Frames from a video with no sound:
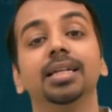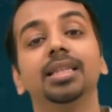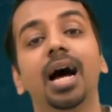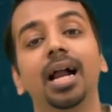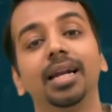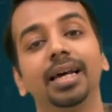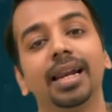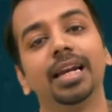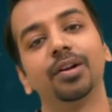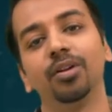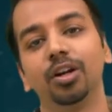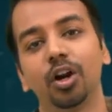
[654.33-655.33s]
the underwriter
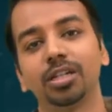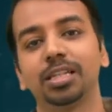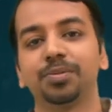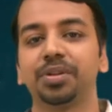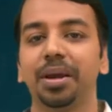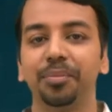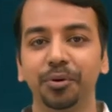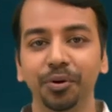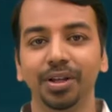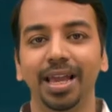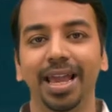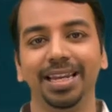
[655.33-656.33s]
will not subscribe to
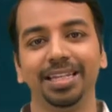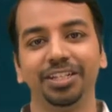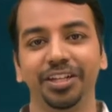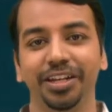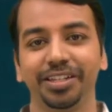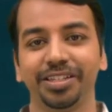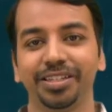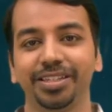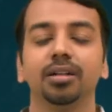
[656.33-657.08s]
any shares.